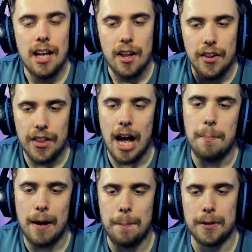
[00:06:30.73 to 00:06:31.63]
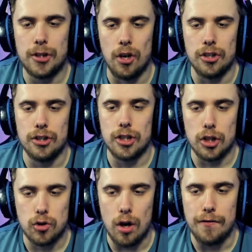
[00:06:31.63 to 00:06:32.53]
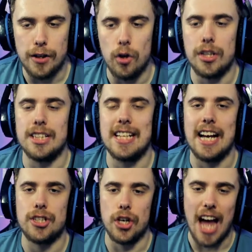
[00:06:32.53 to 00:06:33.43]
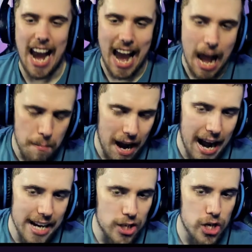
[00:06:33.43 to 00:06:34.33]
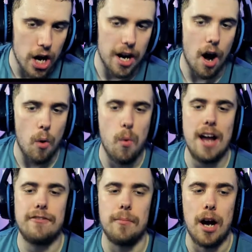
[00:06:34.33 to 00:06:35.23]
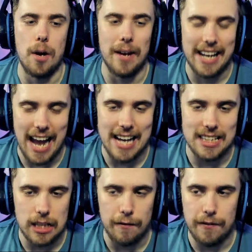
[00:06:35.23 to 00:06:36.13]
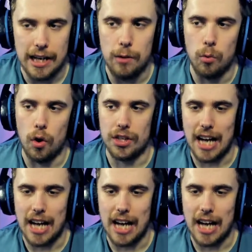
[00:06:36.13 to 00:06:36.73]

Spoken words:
that Papa John's Trophy Northern Section elimination away from home against Fleetwood.